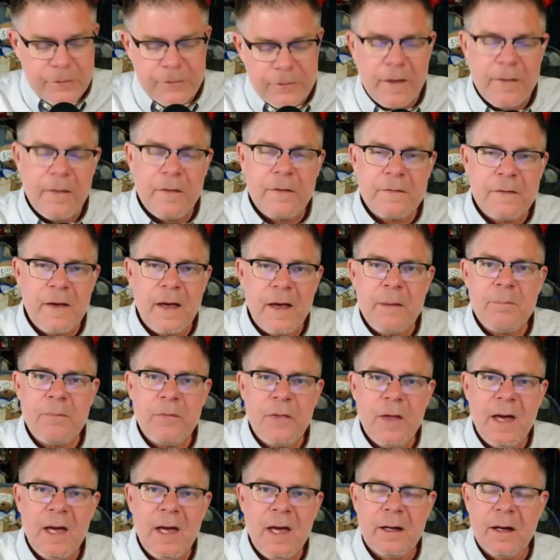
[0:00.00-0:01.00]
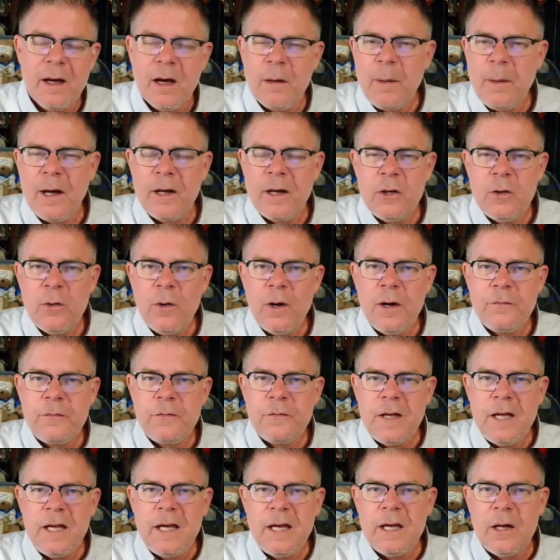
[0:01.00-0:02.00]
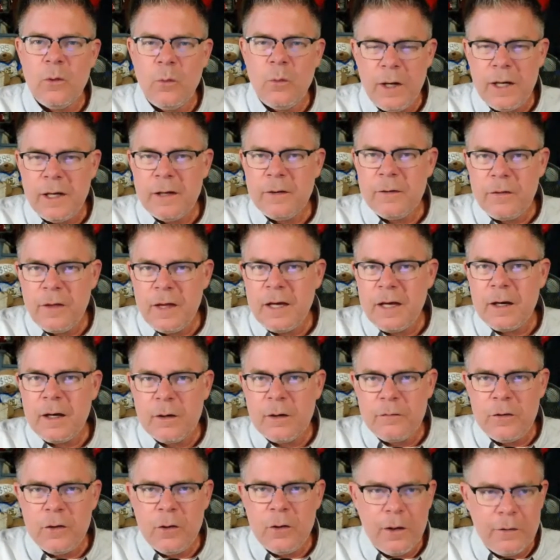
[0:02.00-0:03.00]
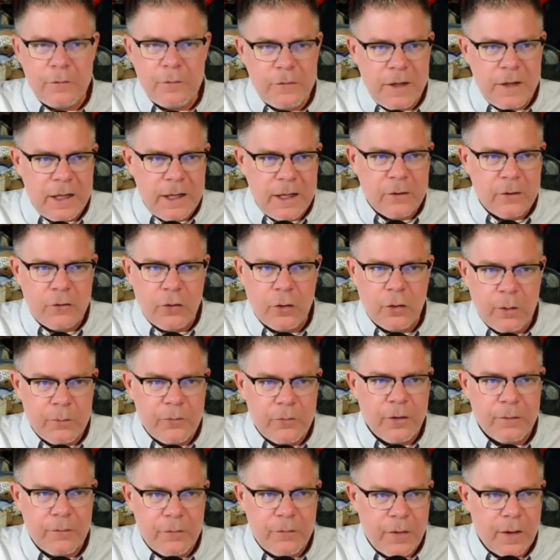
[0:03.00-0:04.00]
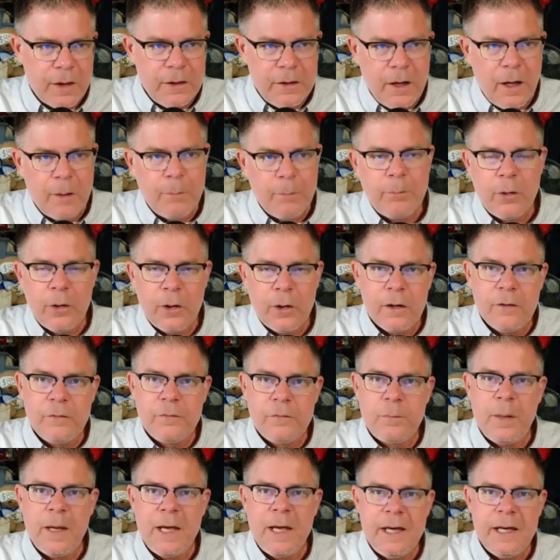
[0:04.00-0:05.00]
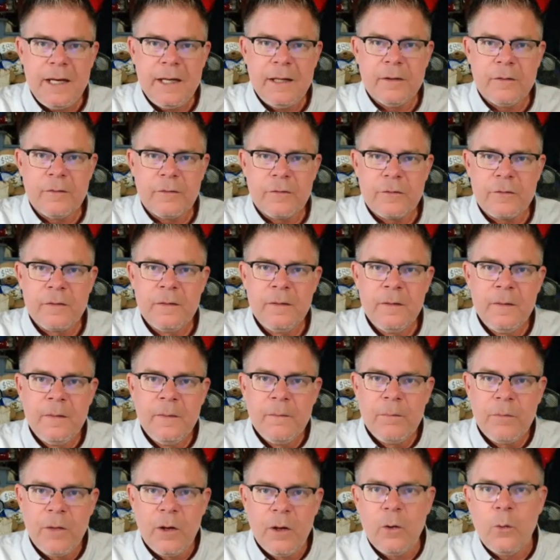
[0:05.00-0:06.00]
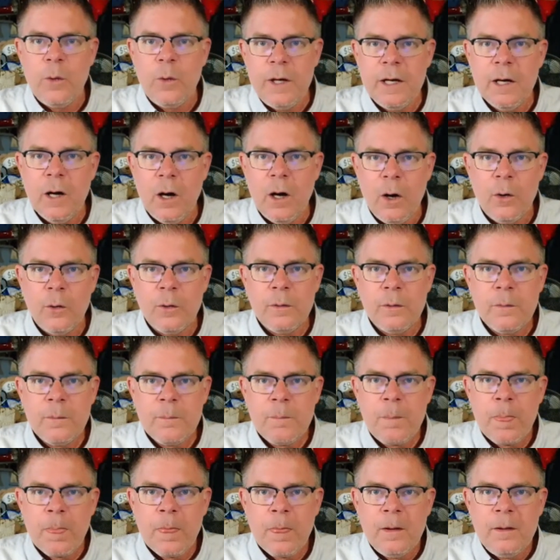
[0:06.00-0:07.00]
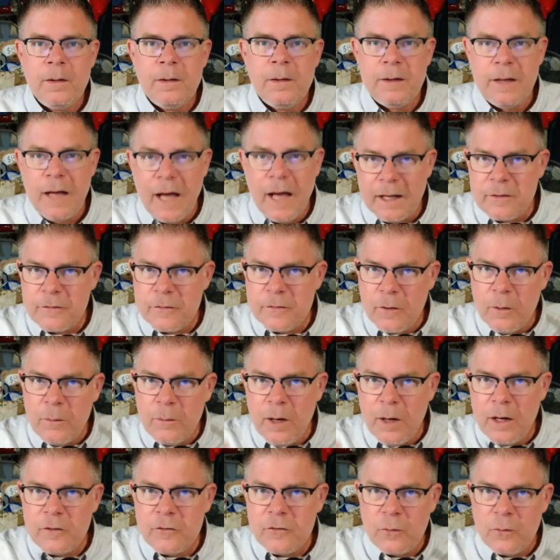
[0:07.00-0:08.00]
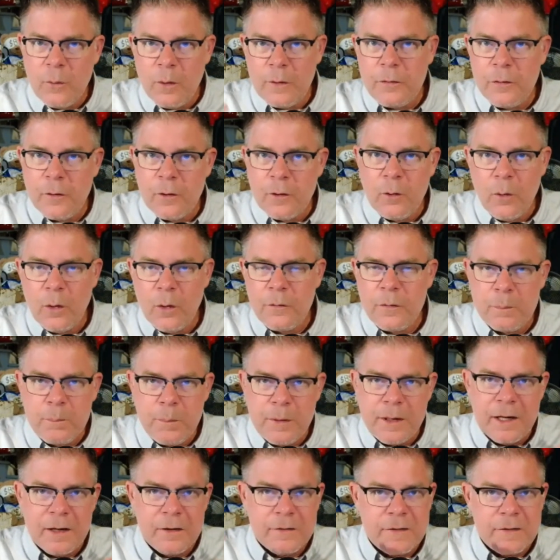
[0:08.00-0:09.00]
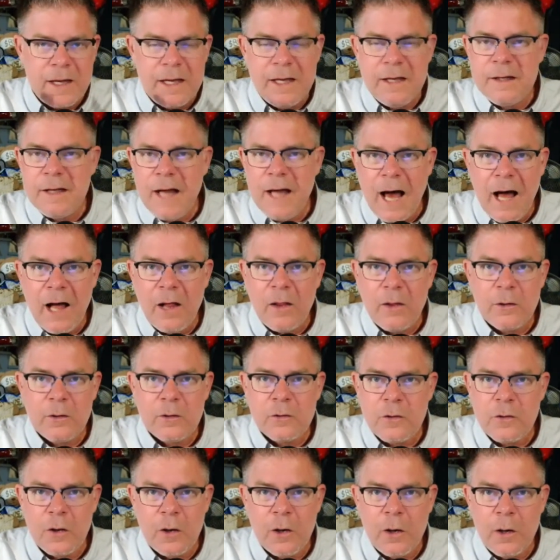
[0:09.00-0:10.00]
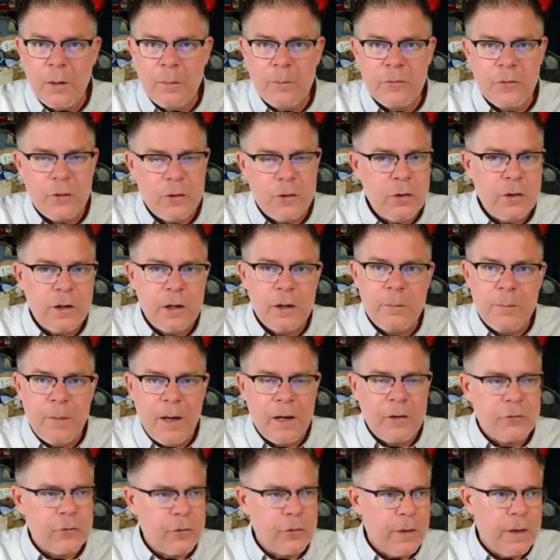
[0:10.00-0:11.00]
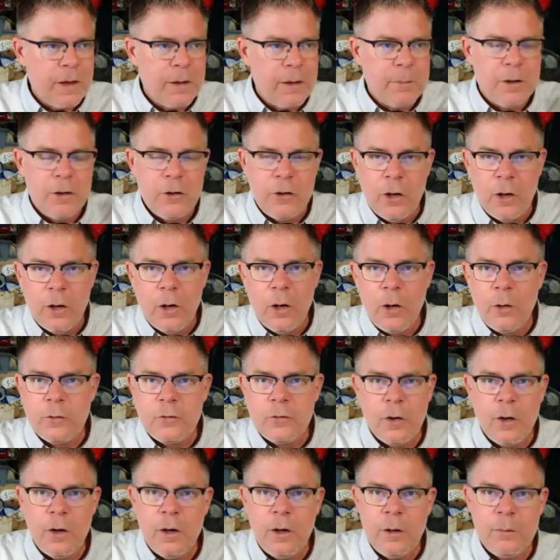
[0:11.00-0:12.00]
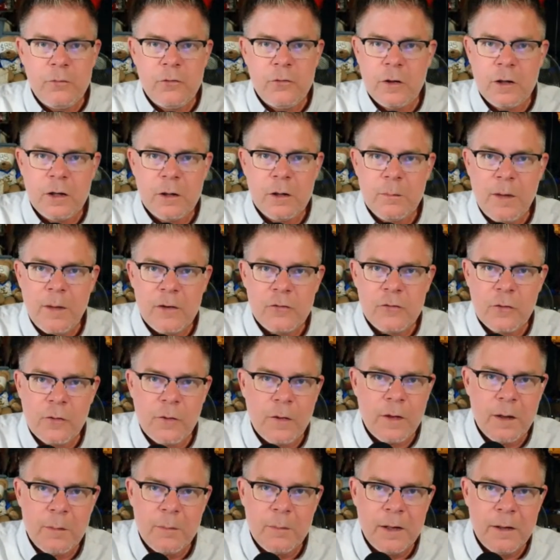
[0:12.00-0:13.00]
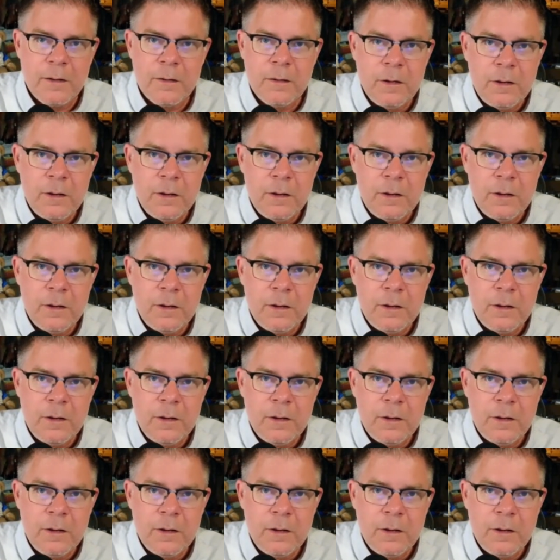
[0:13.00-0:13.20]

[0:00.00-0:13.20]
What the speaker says: the same thing about UFD. We can think of UFD in terms of the number of beans that we own. not so much what they're worth, because in dollar terms, you could measure them in euro terms, you could measure them in